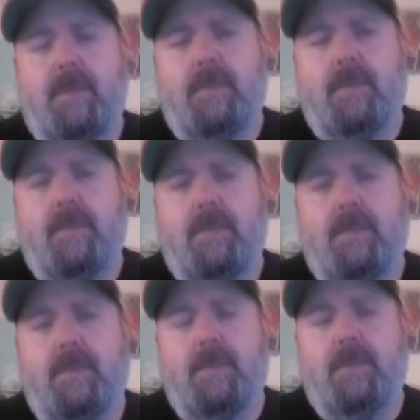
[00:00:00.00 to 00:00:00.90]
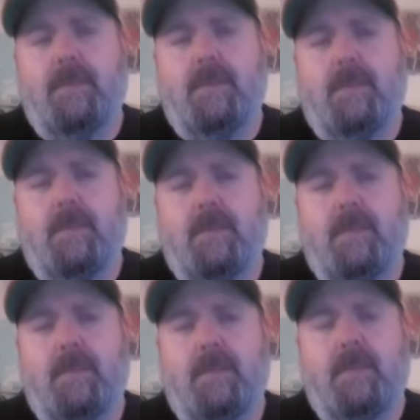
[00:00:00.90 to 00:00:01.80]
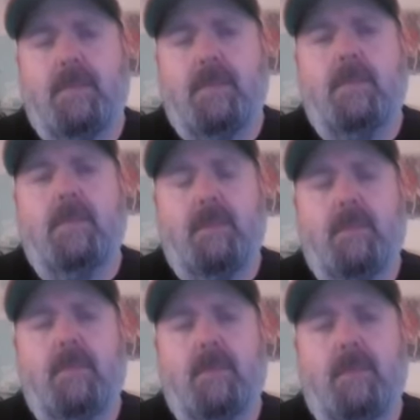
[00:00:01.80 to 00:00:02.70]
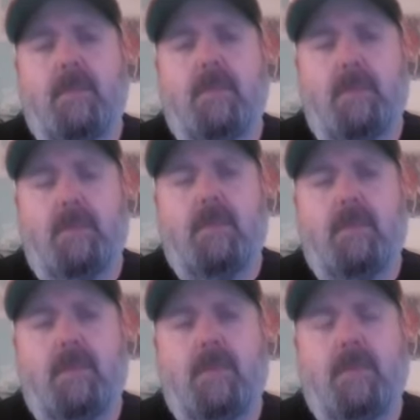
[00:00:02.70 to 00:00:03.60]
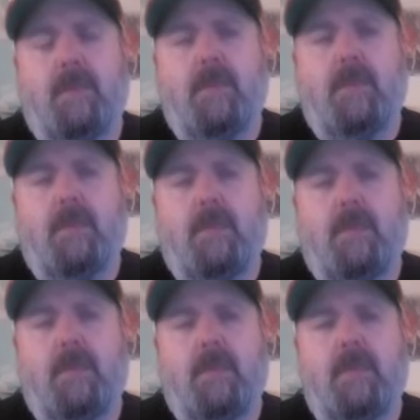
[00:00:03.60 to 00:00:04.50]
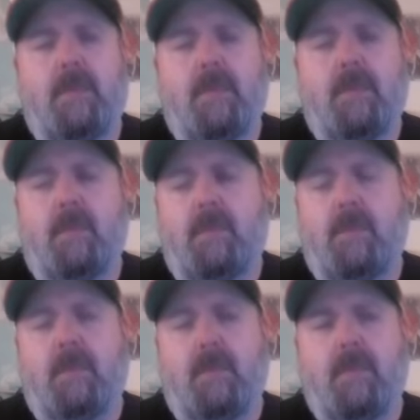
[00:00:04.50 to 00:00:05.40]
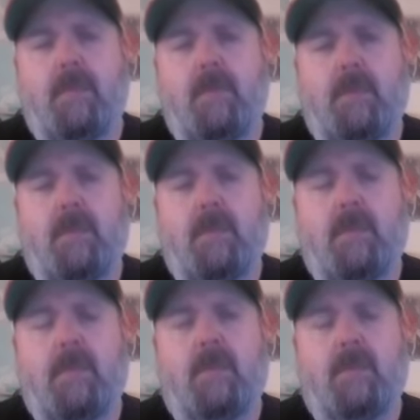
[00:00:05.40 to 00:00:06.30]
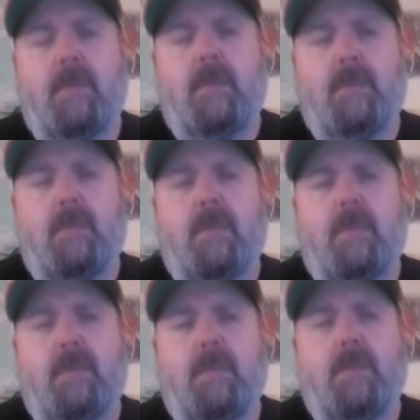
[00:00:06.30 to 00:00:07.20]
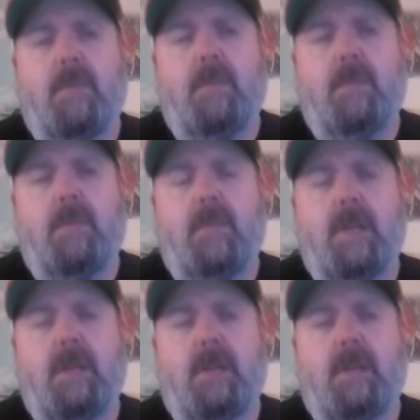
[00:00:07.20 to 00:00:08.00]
The person shown says nothing.